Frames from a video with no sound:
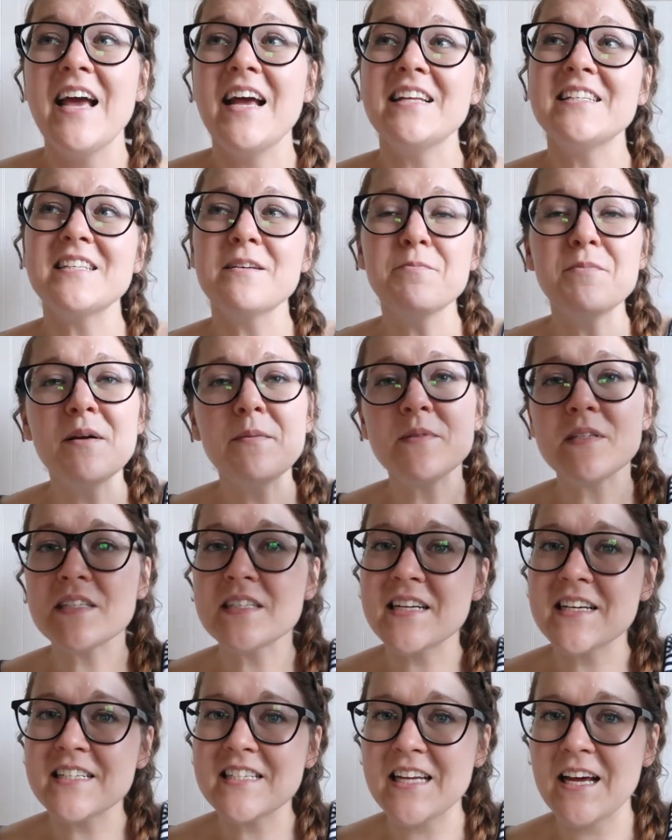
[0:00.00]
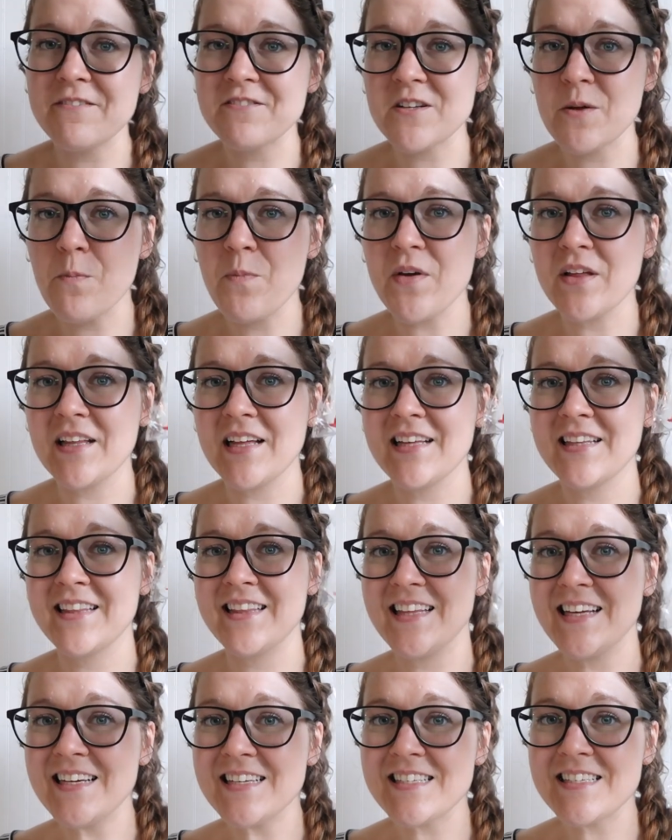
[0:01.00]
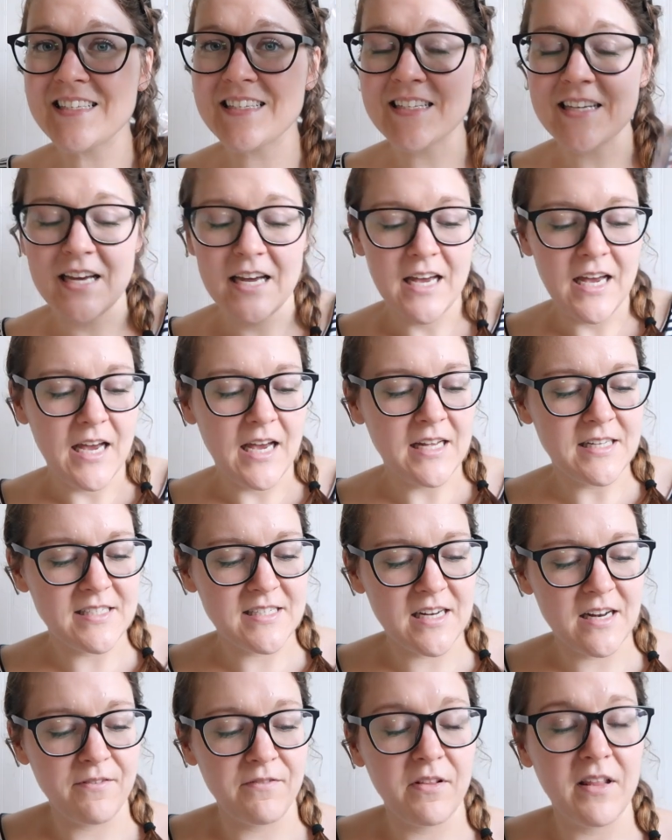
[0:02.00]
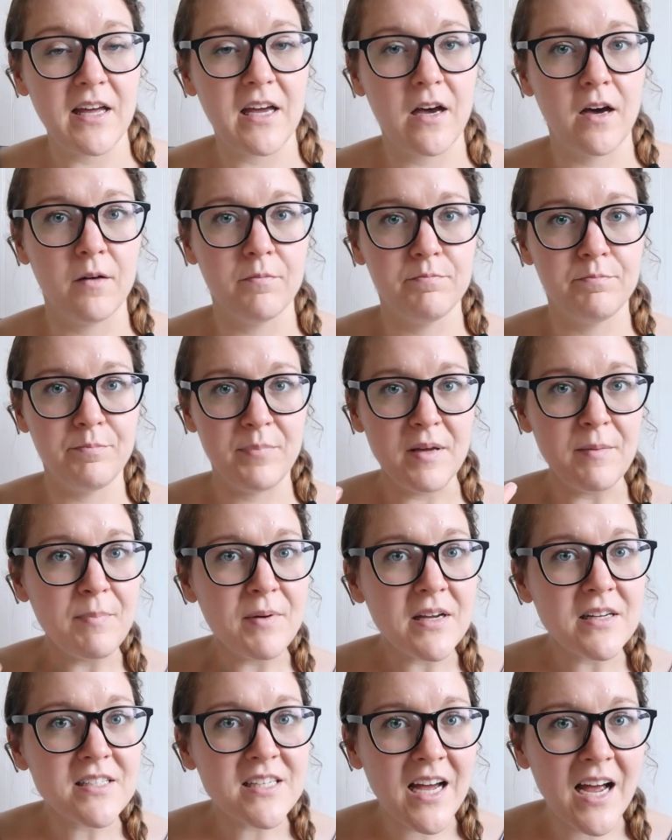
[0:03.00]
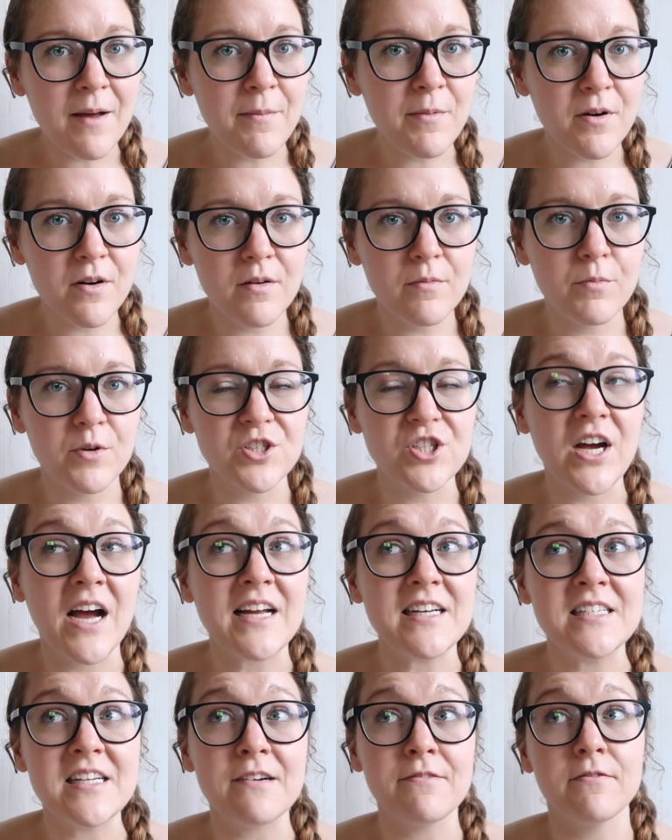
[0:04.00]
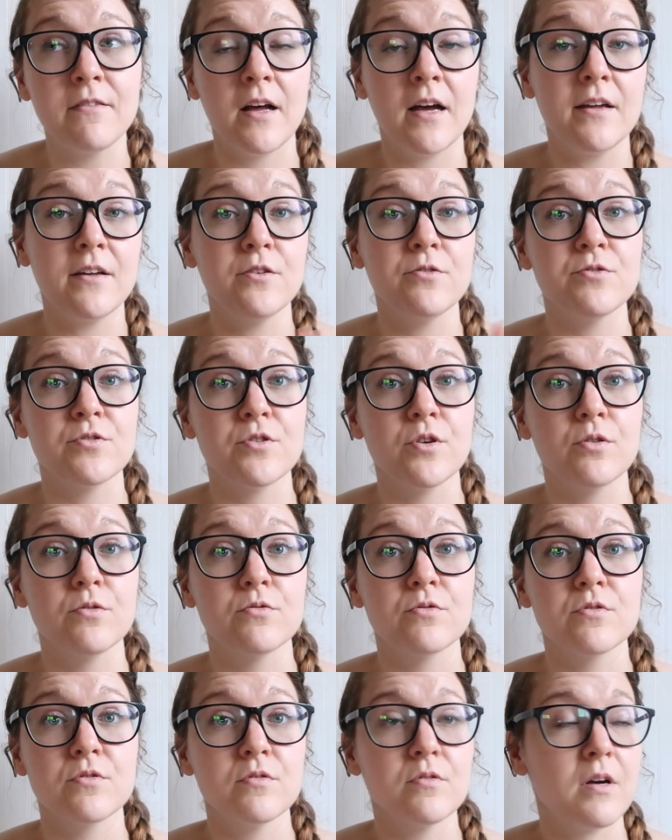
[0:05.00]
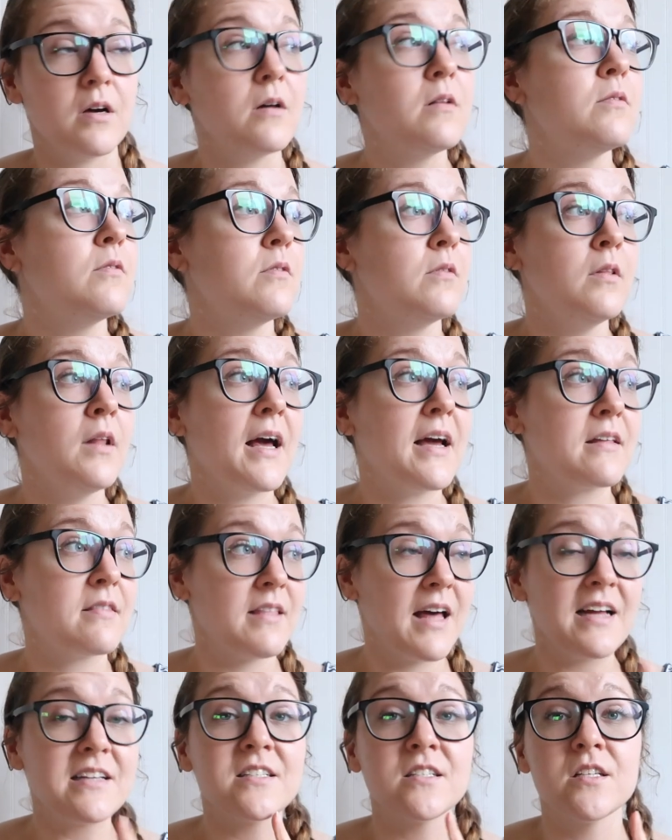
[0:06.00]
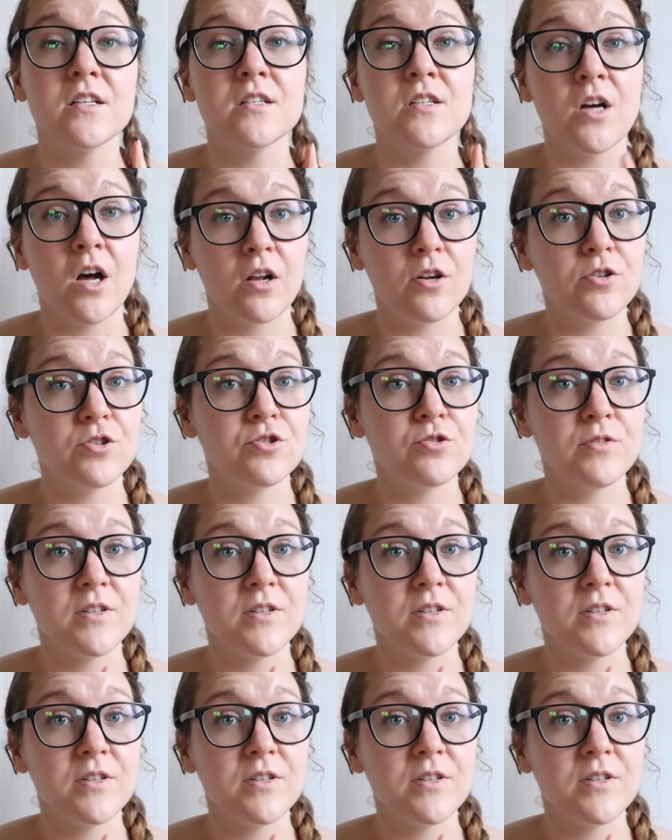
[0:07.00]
And sometimes it's nice to have something like this instead of like a beeping timer, which I use those. Like, that's the Dollar